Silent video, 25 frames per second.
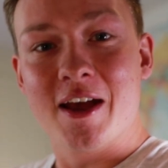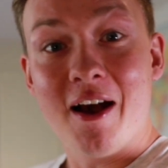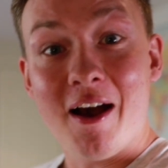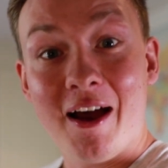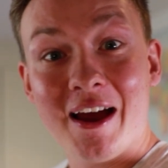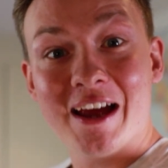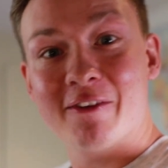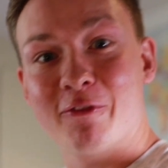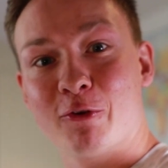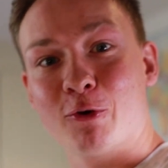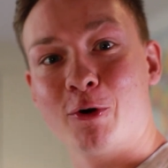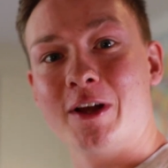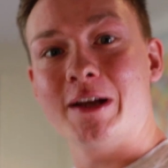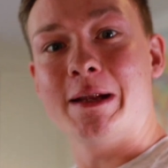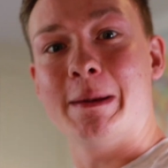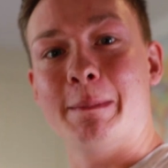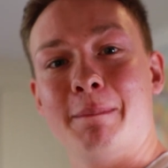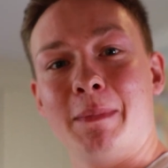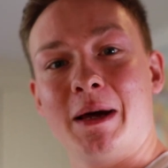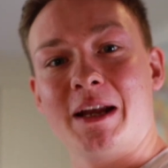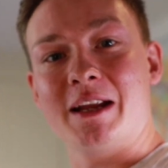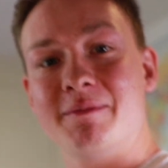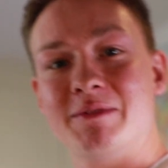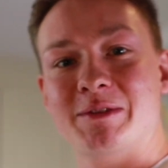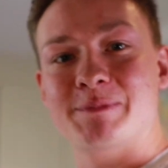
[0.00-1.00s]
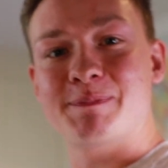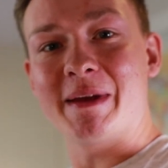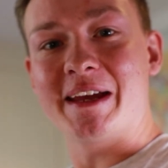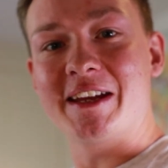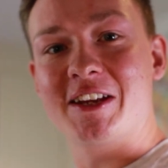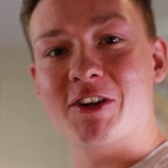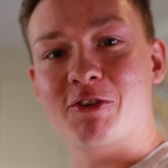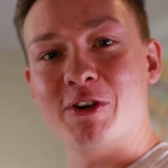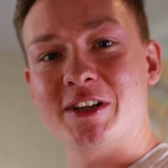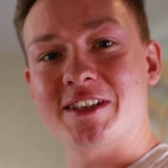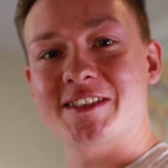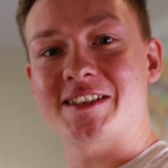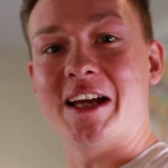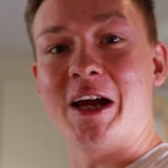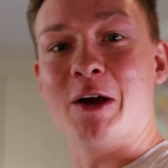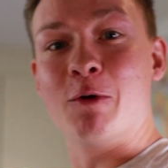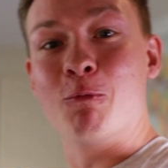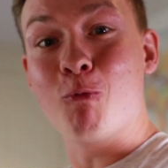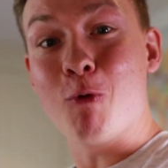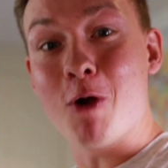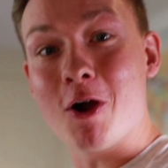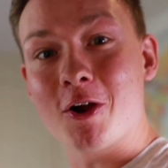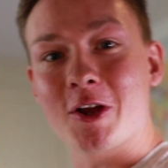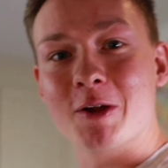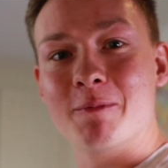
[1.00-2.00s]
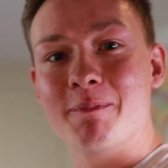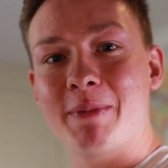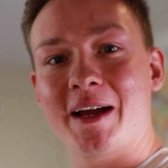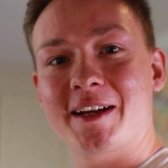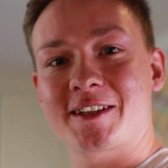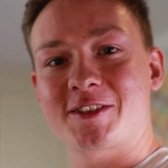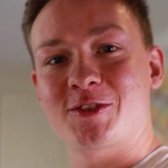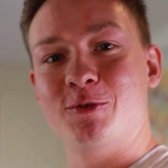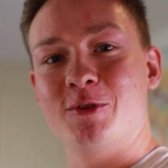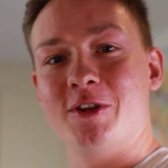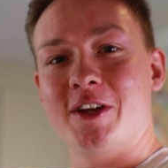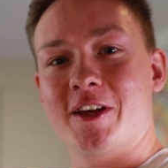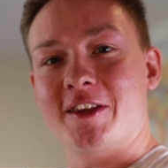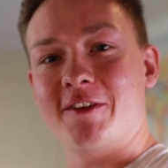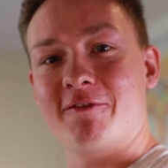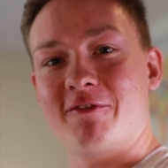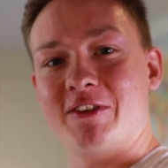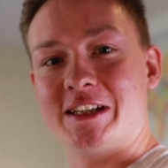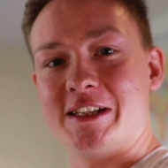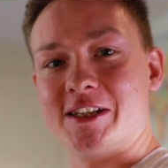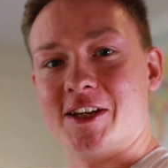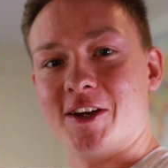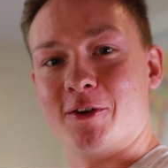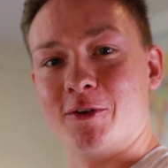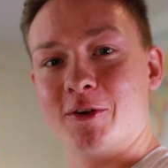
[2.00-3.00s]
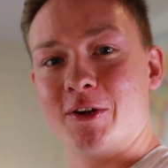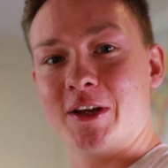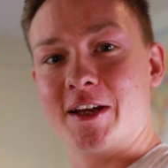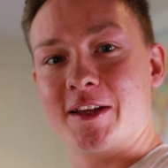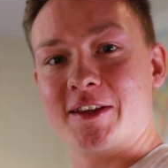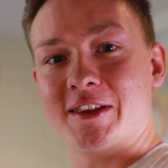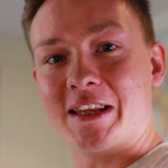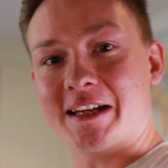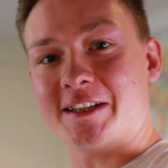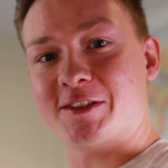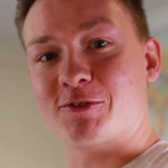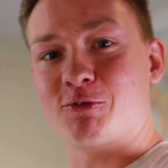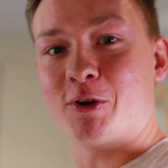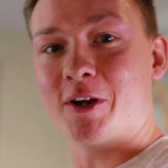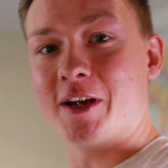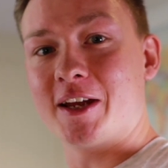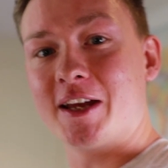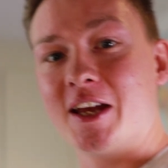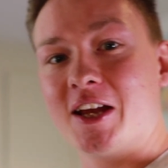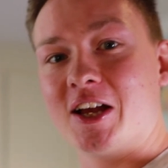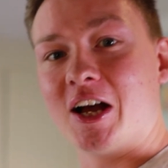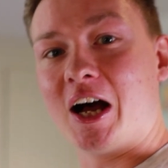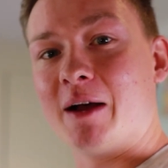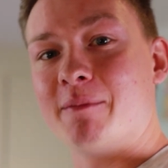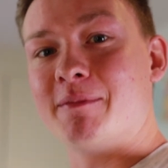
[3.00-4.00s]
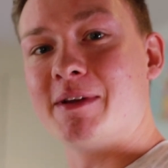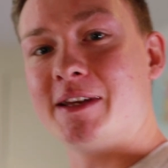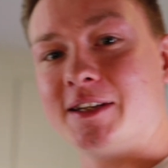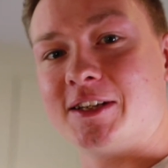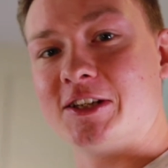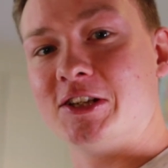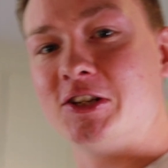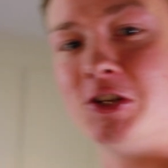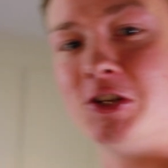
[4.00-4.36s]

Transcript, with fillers: Hi everyone, my name is Ben Grist and welcome back to another video. That's right, I'm in a